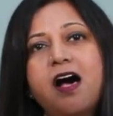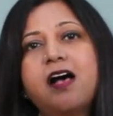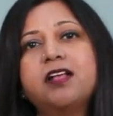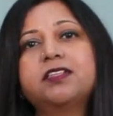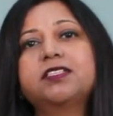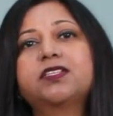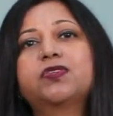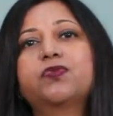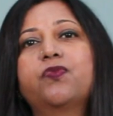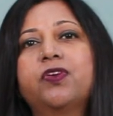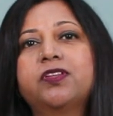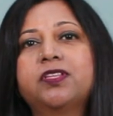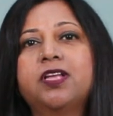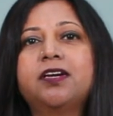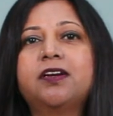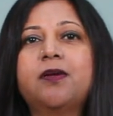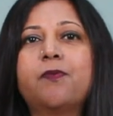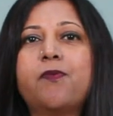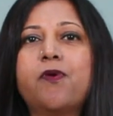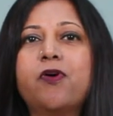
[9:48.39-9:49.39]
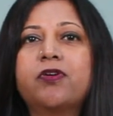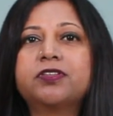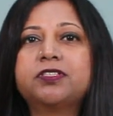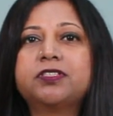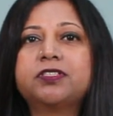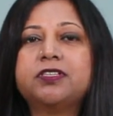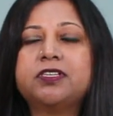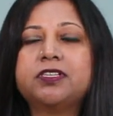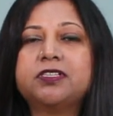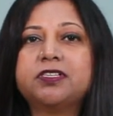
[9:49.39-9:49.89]
Ask for that
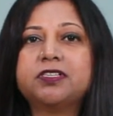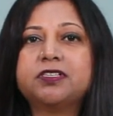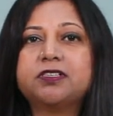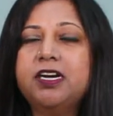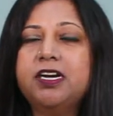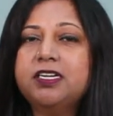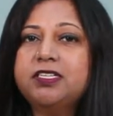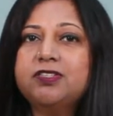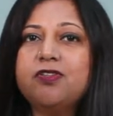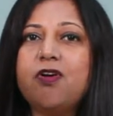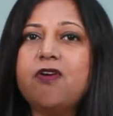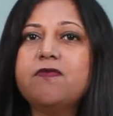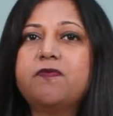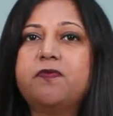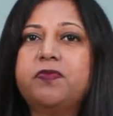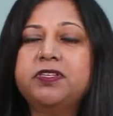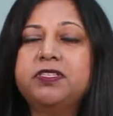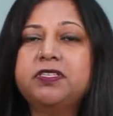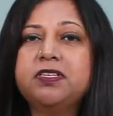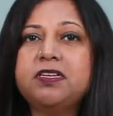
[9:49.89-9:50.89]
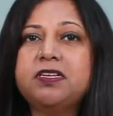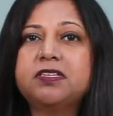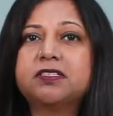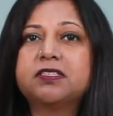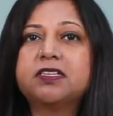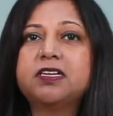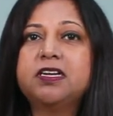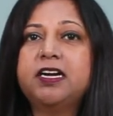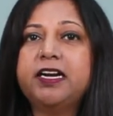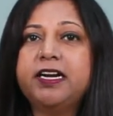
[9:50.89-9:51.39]
opportunity. It's not
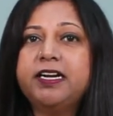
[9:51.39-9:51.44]
business.